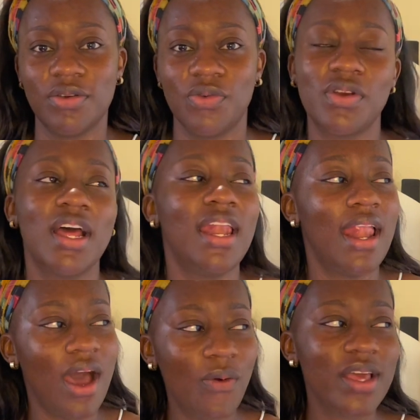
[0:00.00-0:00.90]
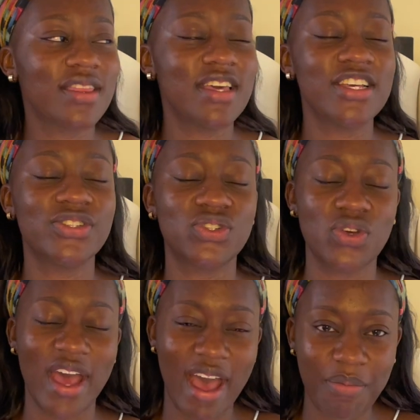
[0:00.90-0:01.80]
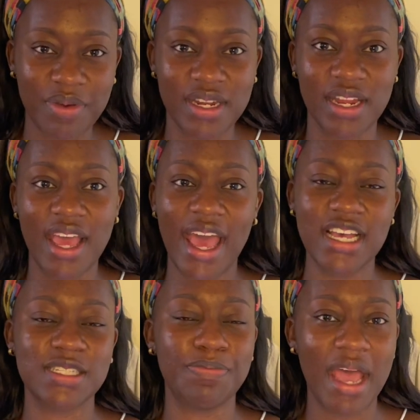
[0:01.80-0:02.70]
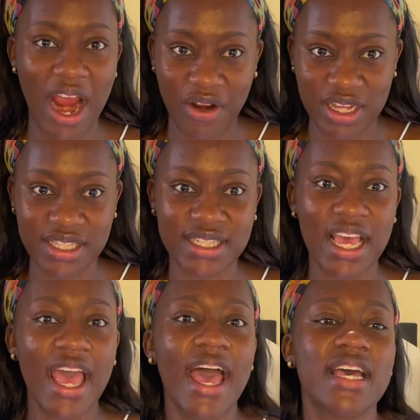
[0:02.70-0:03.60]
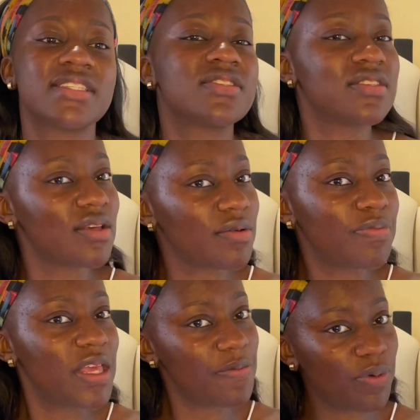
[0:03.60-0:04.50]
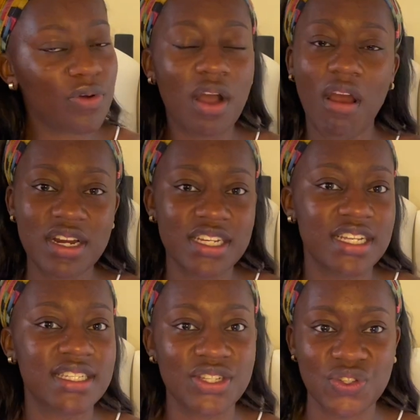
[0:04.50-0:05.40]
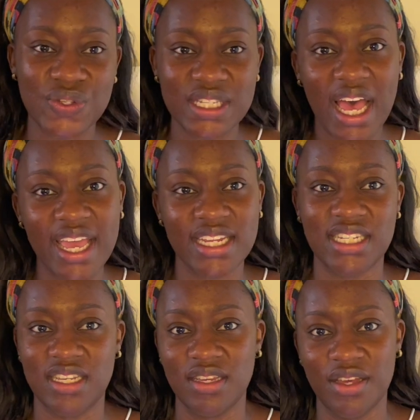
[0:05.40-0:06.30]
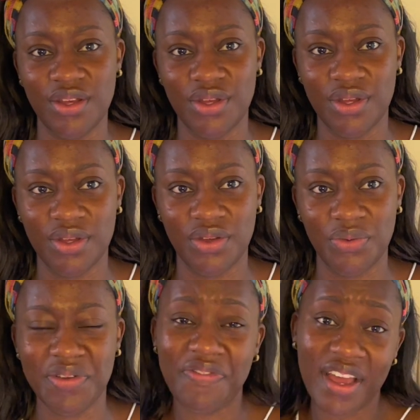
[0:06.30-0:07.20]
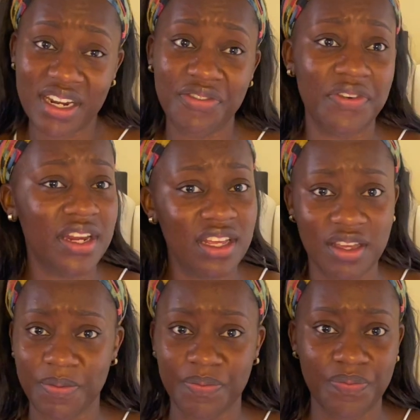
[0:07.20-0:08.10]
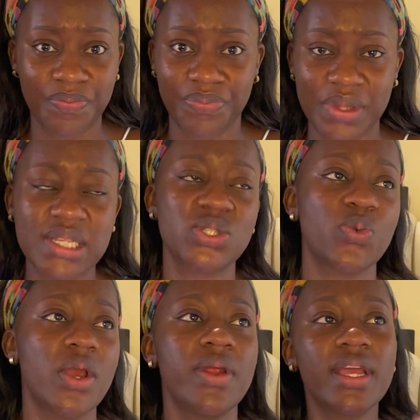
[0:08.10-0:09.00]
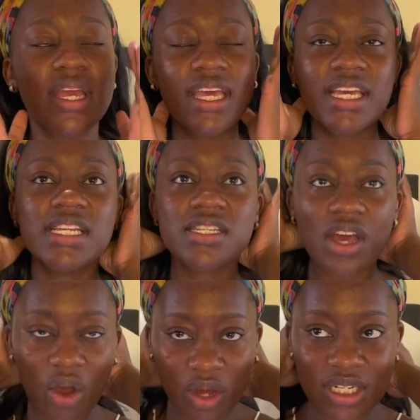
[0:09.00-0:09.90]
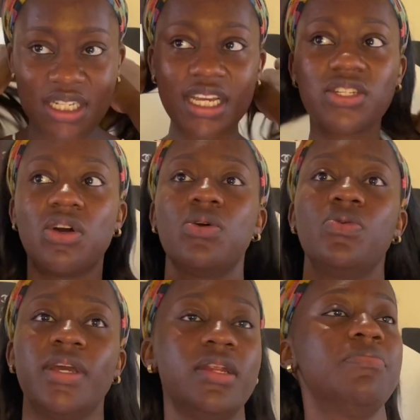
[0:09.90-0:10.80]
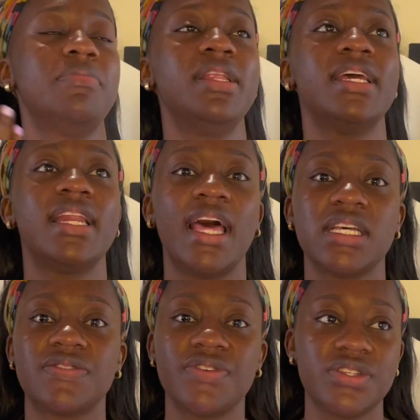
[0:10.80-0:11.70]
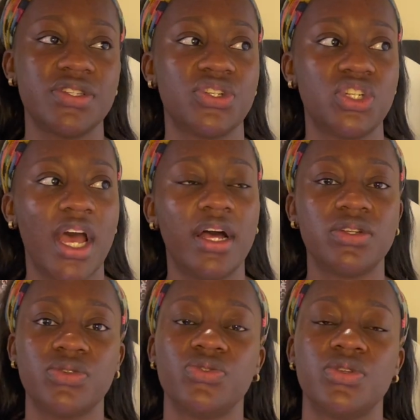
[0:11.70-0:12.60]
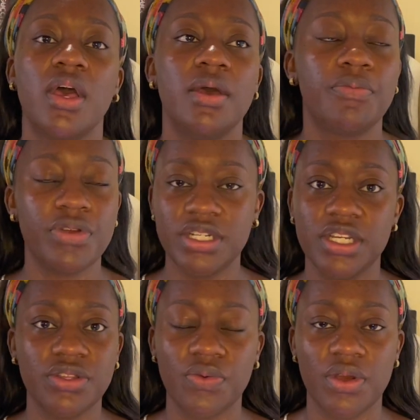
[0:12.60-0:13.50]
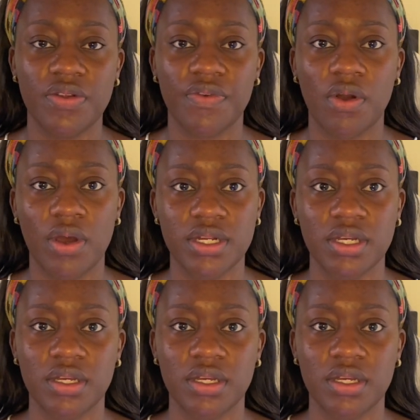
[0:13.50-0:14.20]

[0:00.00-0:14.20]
We're allowing things to happen as parents, as the people, guardians in society. We find it funny. A swearing kid on TikTok will get 1 million likes versus a child who's preaching the word of God.